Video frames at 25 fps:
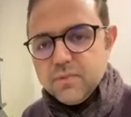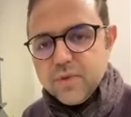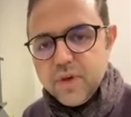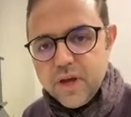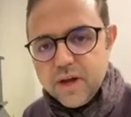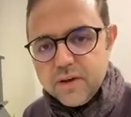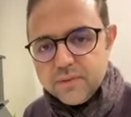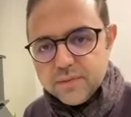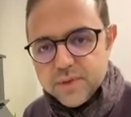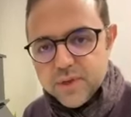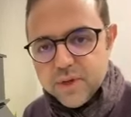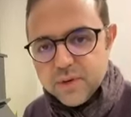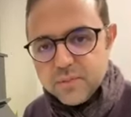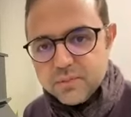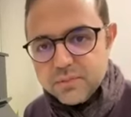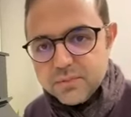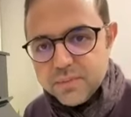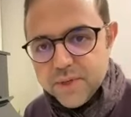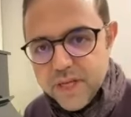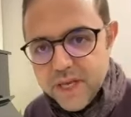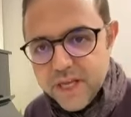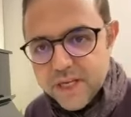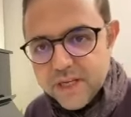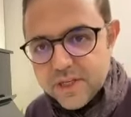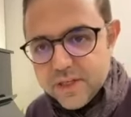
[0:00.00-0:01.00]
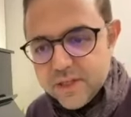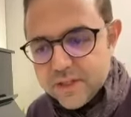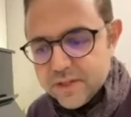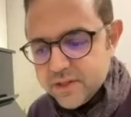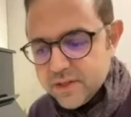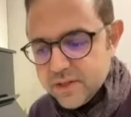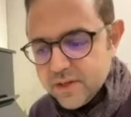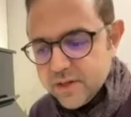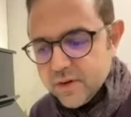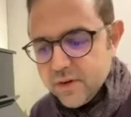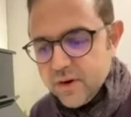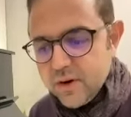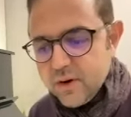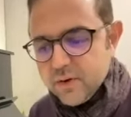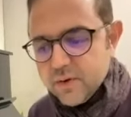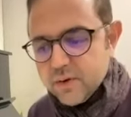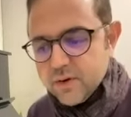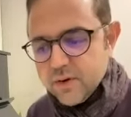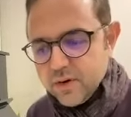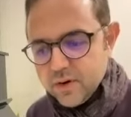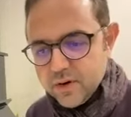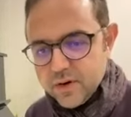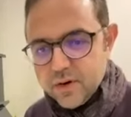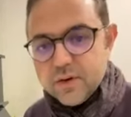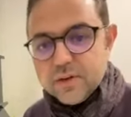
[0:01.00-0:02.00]
we have some pianists in
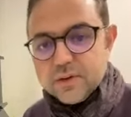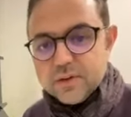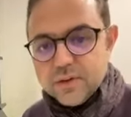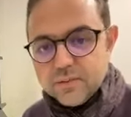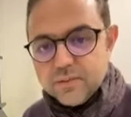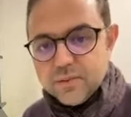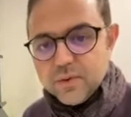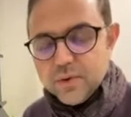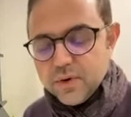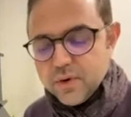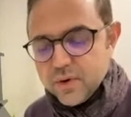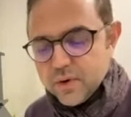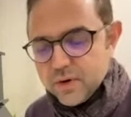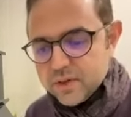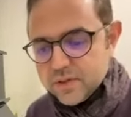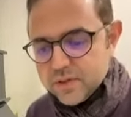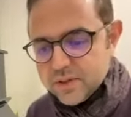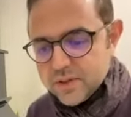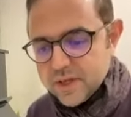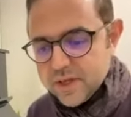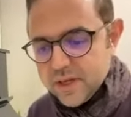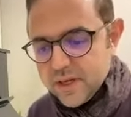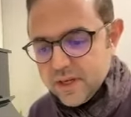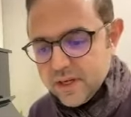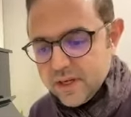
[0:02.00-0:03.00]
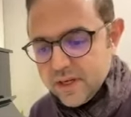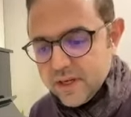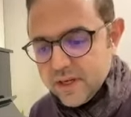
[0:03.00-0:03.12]
our Congress, of course,